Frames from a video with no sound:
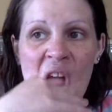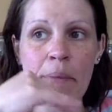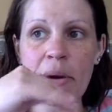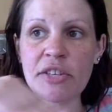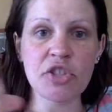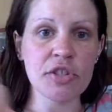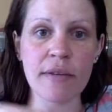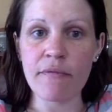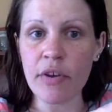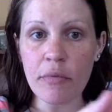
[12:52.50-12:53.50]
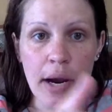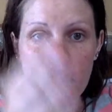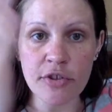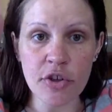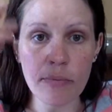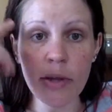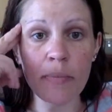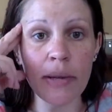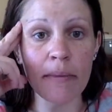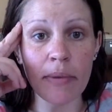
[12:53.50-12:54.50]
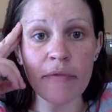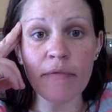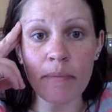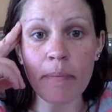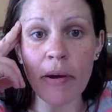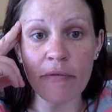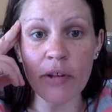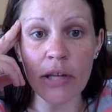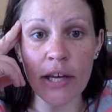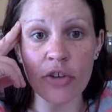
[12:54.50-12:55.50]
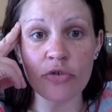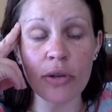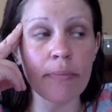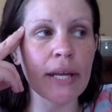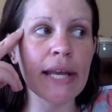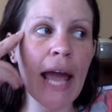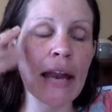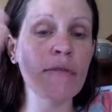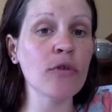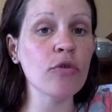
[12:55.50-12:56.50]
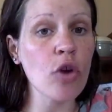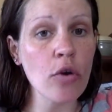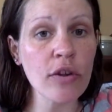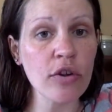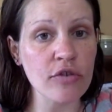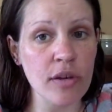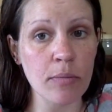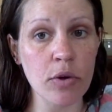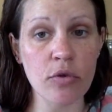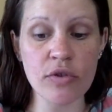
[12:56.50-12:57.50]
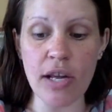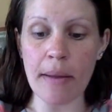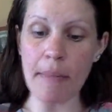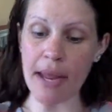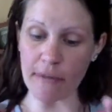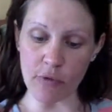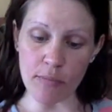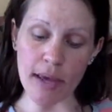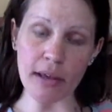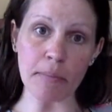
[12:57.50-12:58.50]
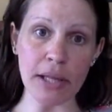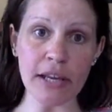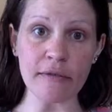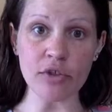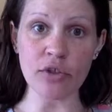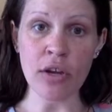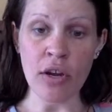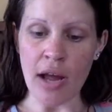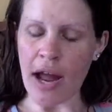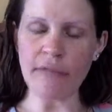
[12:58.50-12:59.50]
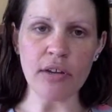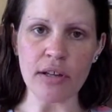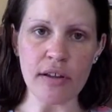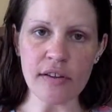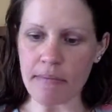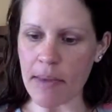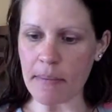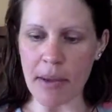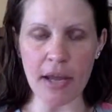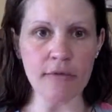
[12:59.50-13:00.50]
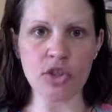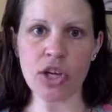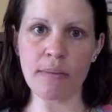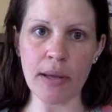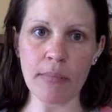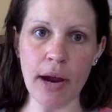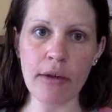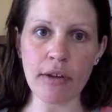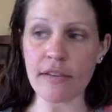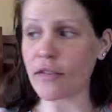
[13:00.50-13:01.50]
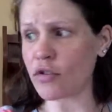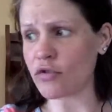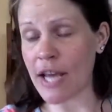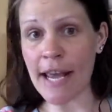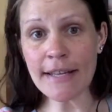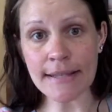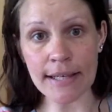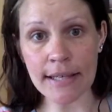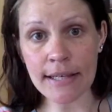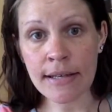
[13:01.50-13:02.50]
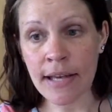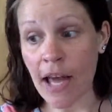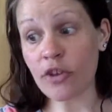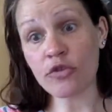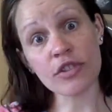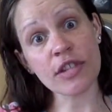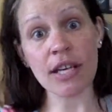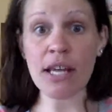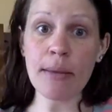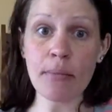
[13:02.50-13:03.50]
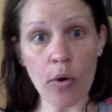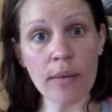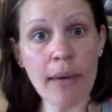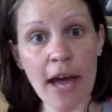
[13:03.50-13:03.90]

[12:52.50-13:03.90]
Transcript: but just can fit right into your meal plan, but feel like a treat. But again, if you know that you're someone who's going to if you make a plate of, I've done this, make a pan of chickpea brownies and they're tasty, and you're just going to keep going